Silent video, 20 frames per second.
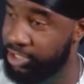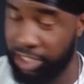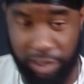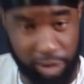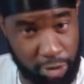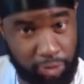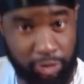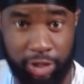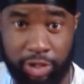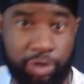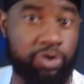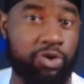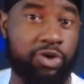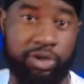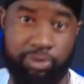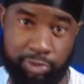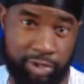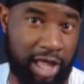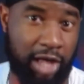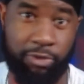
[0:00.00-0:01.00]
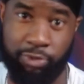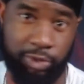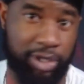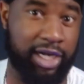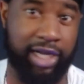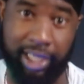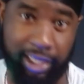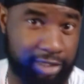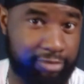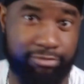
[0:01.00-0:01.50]
You can do it without
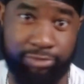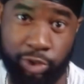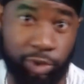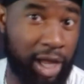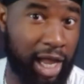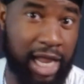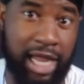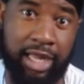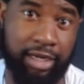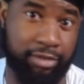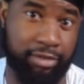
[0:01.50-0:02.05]
reading. You can.